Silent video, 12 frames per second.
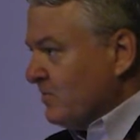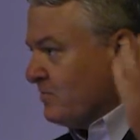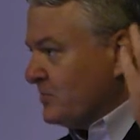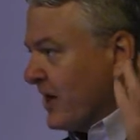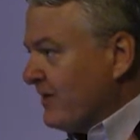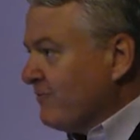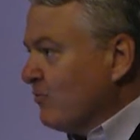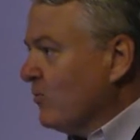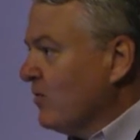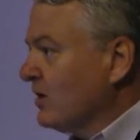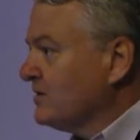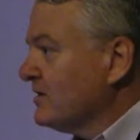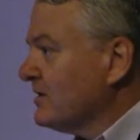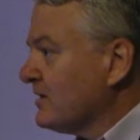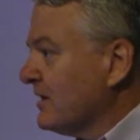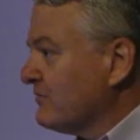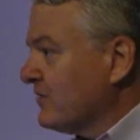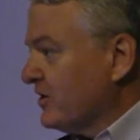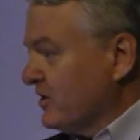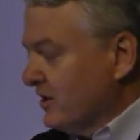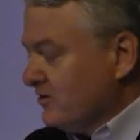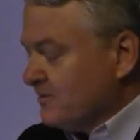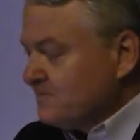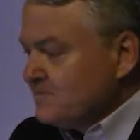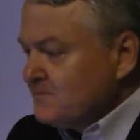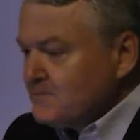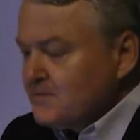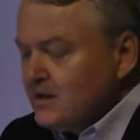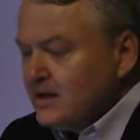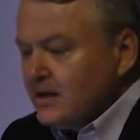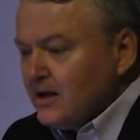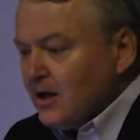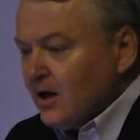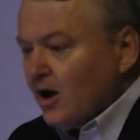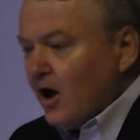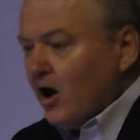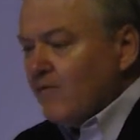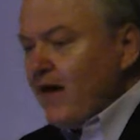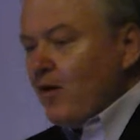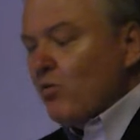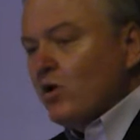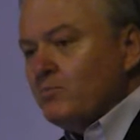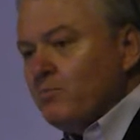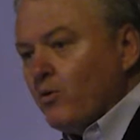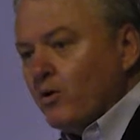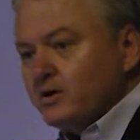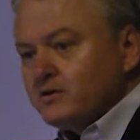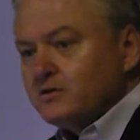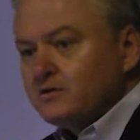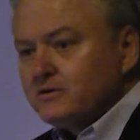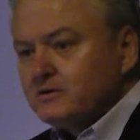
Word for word: Take from one, give to the other. Of that one point,